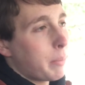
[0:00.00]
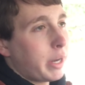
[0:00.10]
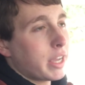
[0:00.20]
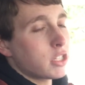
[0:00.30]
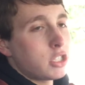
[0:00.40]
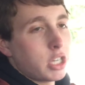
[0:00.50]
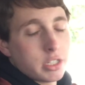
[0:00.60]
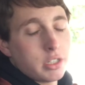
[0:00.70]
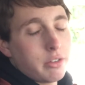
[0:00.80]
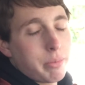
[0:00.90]
but it has
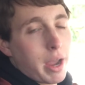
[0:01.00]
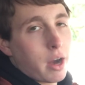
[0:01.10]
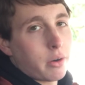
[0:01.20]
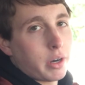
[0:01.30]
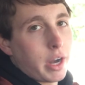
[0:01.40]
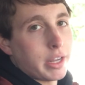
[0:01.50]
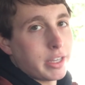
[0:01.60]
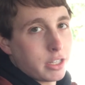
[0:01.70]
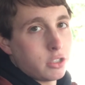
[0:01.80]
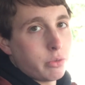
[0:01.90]
just enough power
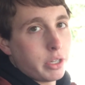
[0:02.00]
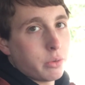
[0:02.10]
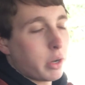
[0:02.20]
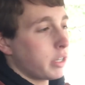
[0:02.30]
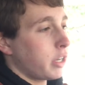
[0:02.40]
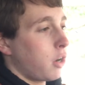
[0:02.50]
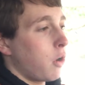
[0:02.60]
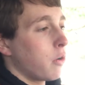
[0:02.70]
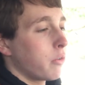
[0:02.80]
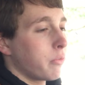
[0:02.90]
and gets you where you want to
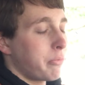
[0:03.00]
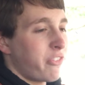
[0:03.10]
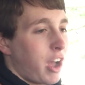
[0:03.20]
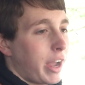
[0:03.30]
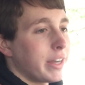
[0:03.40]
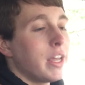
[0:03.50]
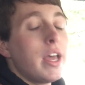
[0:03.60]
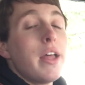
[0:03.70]
go fine.